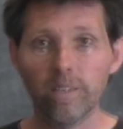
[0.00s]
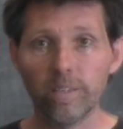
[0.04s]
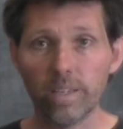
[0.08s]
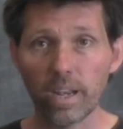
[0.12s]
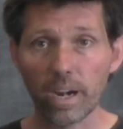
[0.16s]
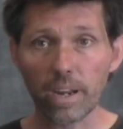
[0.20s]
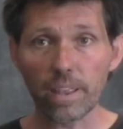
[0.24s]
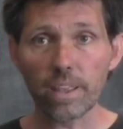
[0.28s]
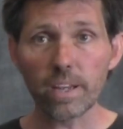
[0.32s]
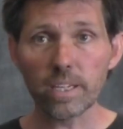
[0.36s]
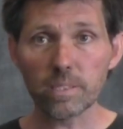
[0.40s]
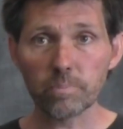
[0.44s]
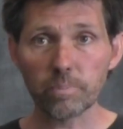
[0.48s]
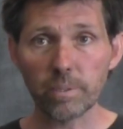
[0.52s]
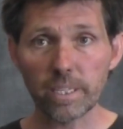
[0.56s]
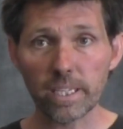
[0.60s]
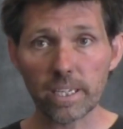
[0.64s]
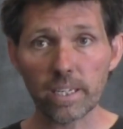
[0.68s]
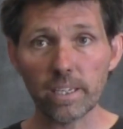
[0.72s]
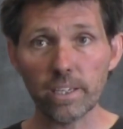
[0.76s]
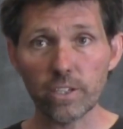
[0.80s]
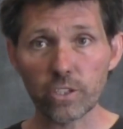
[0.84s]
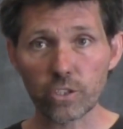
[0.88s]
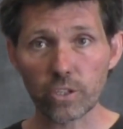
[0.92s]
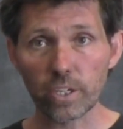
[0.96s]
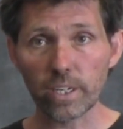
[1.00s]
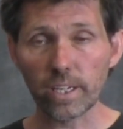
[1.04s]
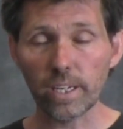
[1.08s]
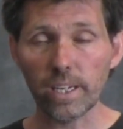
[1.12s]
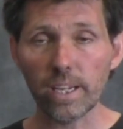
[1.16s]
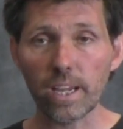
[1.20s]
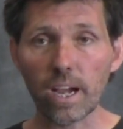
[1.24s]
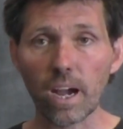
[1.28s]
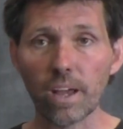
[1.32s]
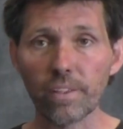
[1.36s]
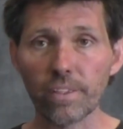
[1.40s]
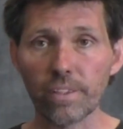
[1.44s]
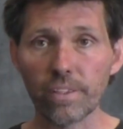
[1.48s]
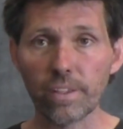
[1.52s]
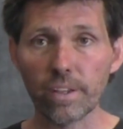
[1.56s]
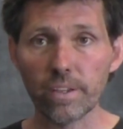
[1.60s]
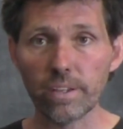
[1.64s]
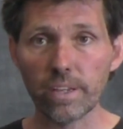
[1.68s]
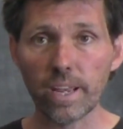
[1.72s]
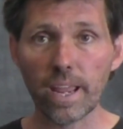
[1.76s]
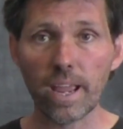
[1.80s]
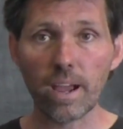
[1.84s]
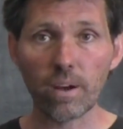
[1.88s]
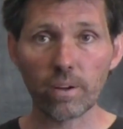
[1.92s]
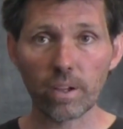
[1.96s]
None of that is particularly tricky other
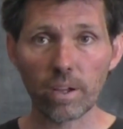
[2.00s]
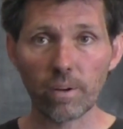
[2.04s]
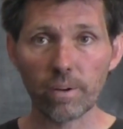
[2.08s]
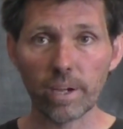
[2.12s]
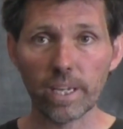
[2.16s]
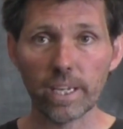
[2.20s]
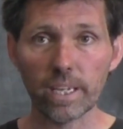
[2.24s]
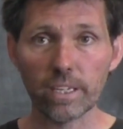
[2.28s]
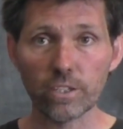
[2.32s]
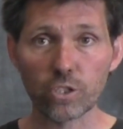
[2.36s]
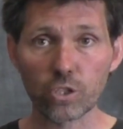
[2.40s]
than now going